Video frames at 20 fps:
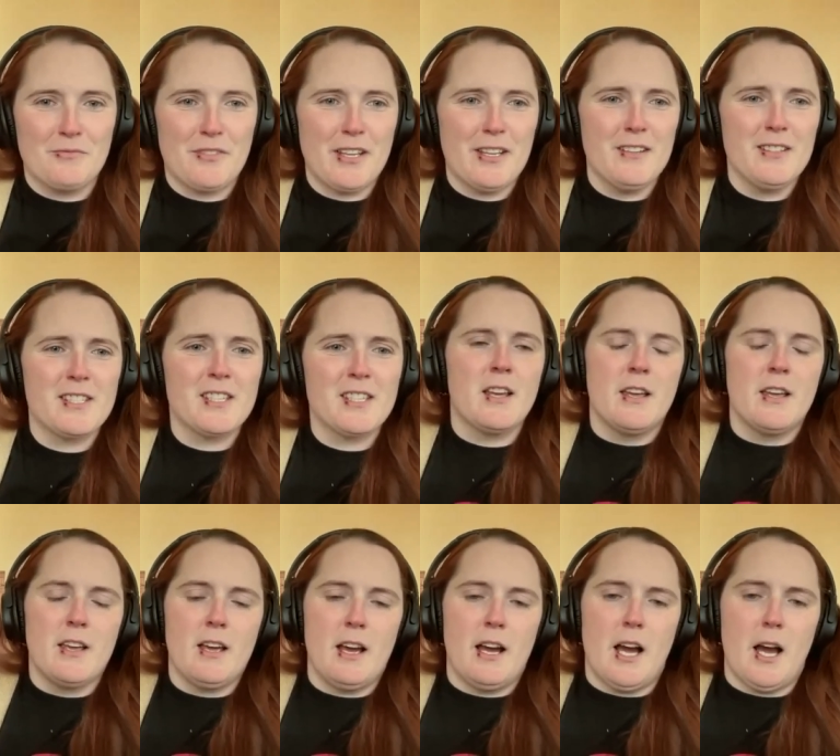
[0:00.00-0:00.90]
fields.
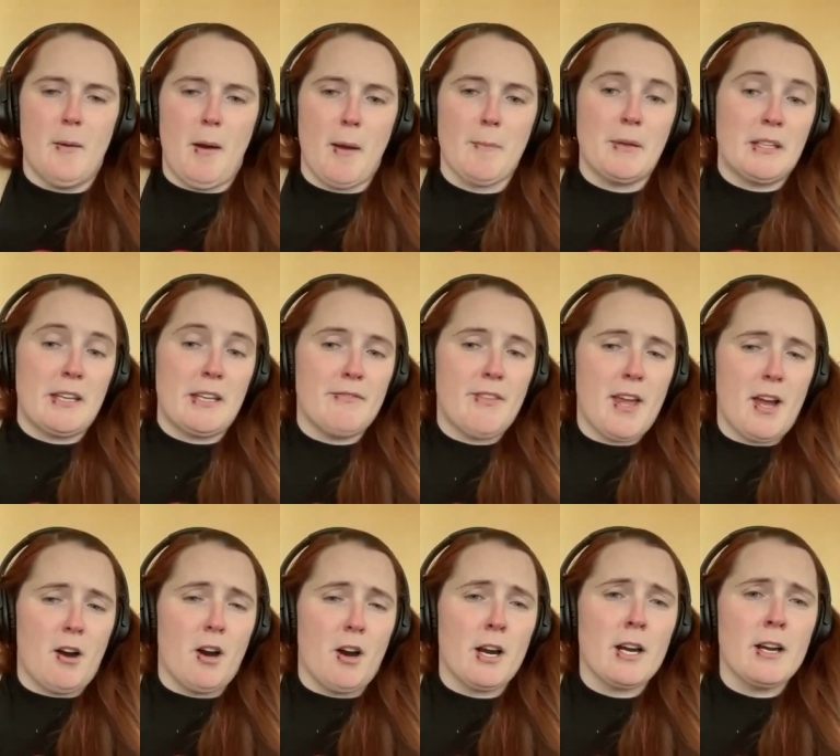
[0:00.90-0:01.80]
I believe
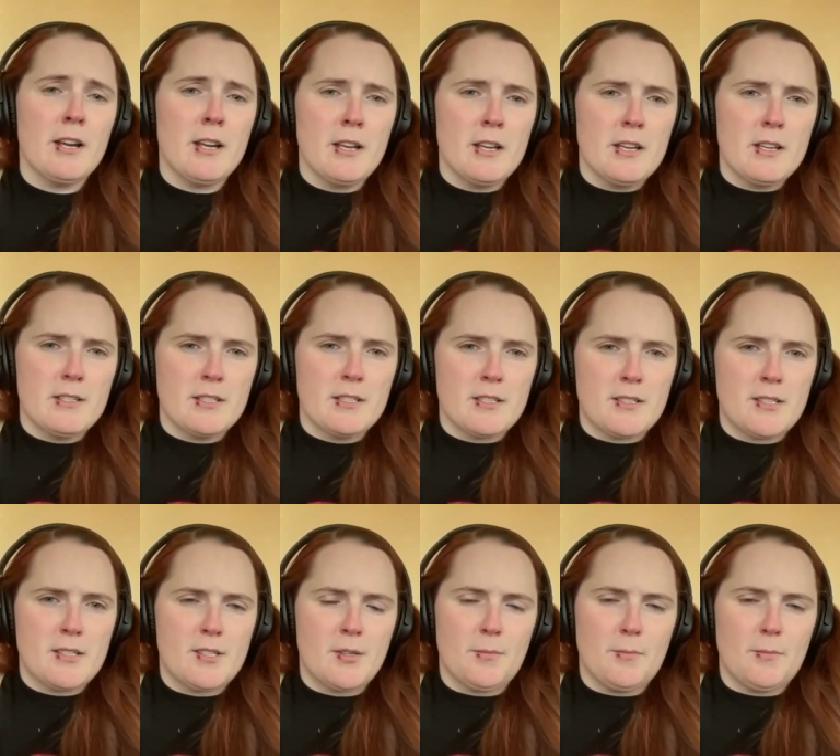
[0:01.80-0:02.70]
they are.
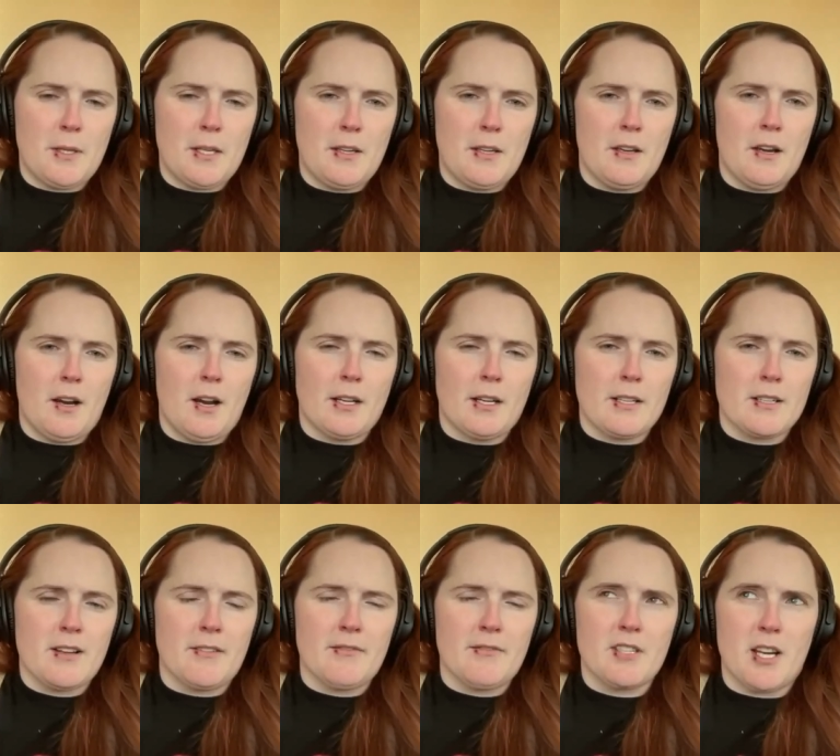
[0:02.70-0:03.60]
To be
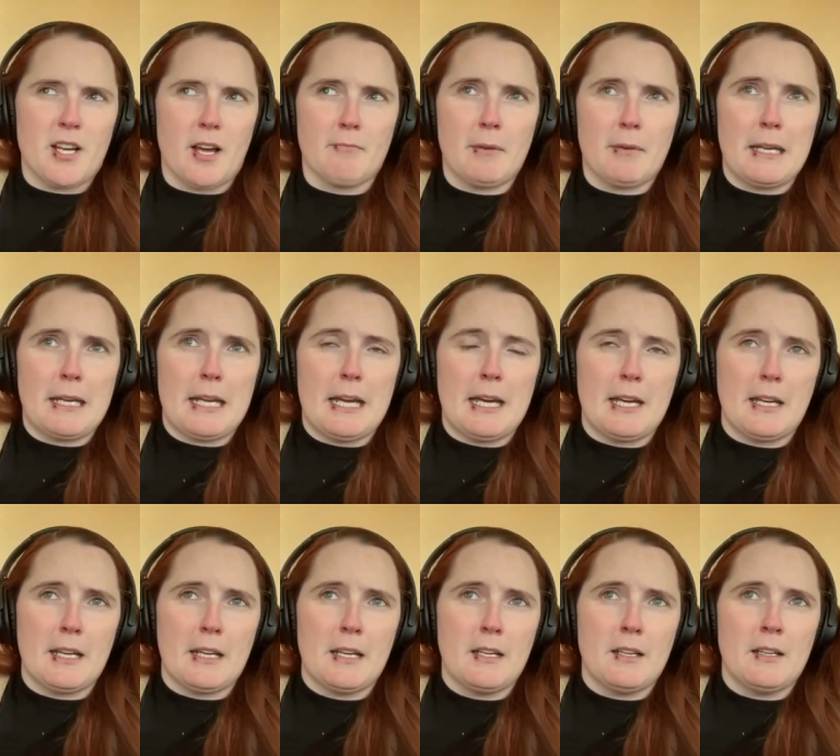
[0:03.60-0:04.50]
honest, off the top of my
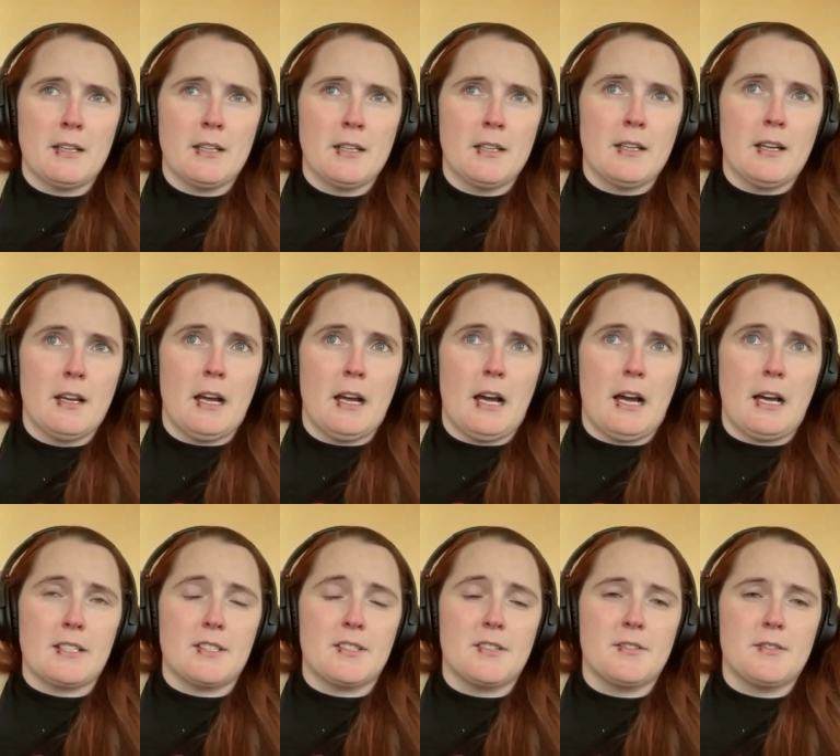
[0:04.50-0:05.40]
head,
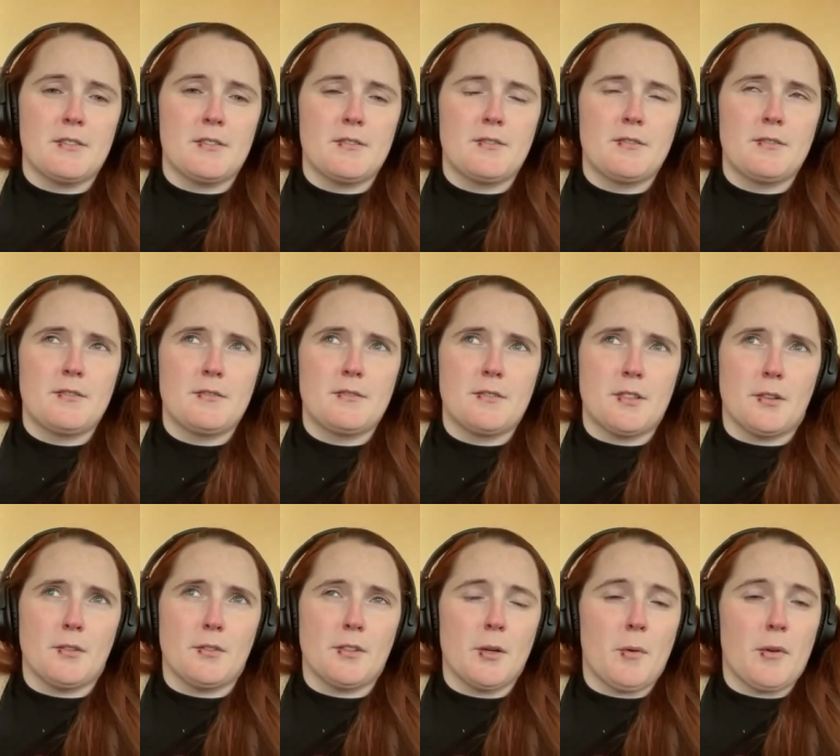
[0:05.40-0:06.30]
I
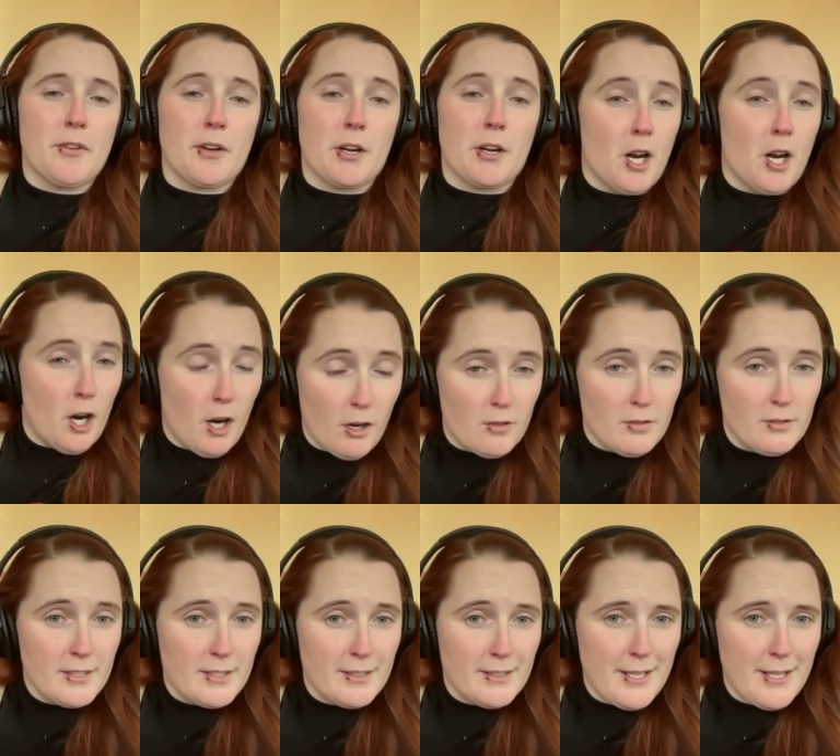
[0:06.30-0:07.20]
don't know what they're
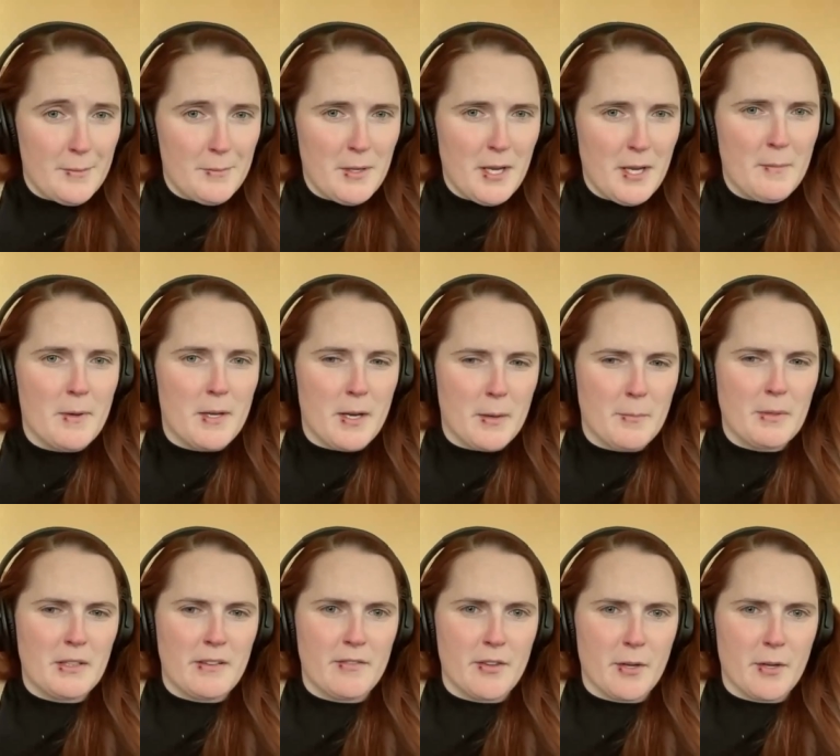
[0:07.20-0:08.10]
called in the API, but I
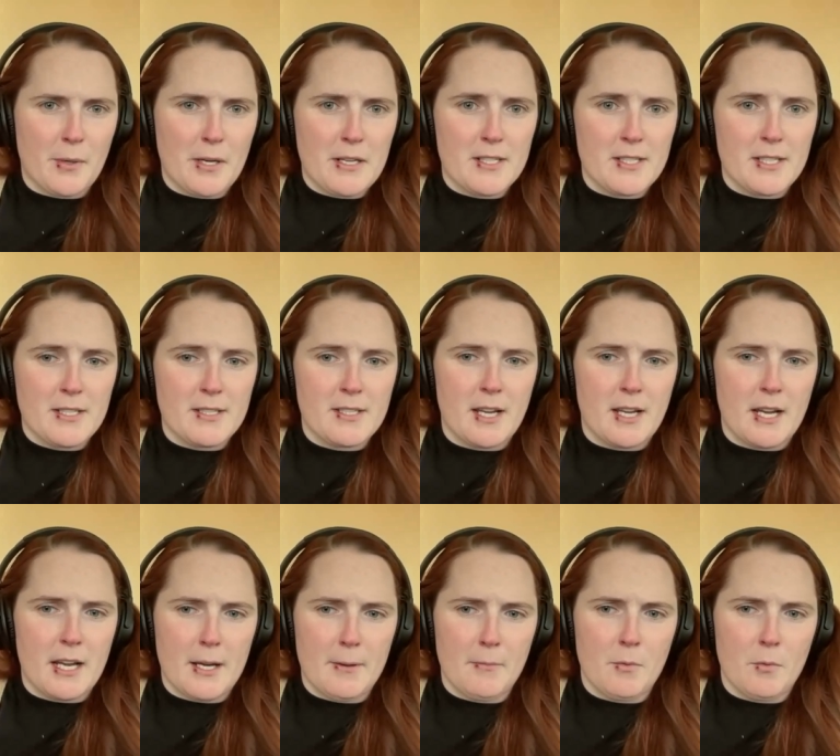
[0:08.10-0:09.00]
believe they're present.
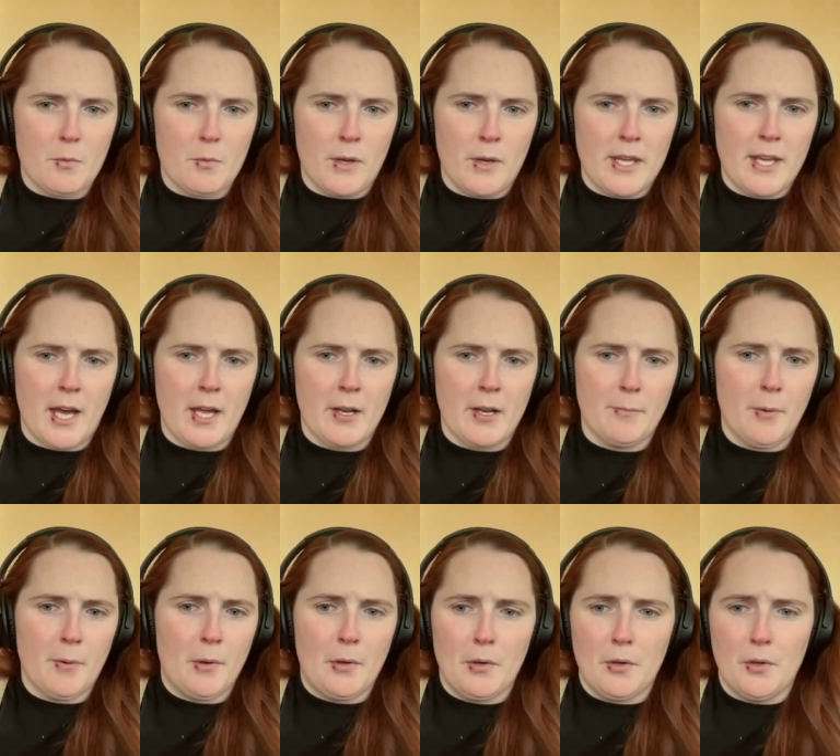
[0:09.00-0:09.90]
We can
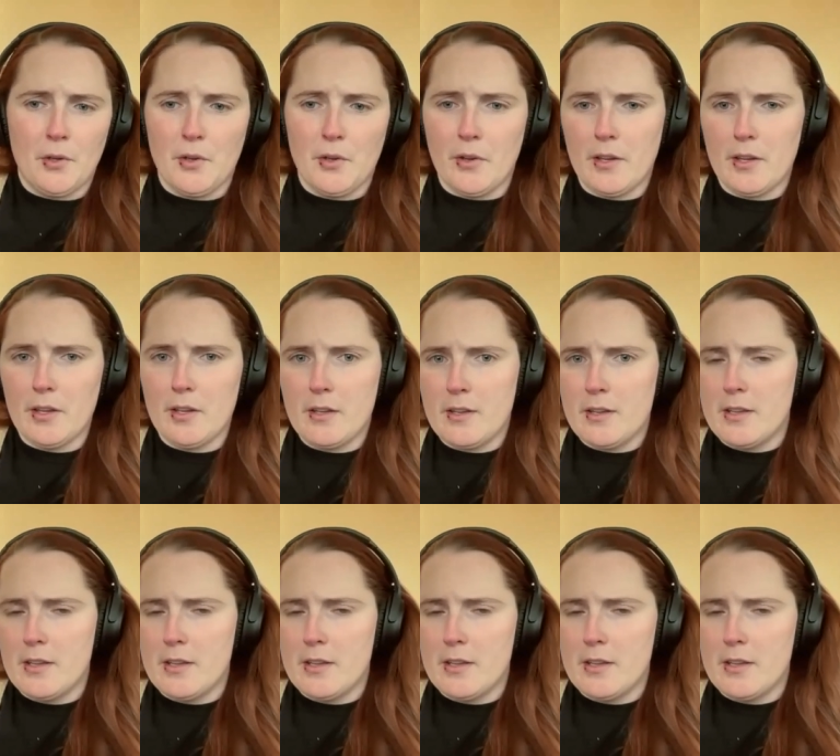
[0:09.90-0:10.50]
pull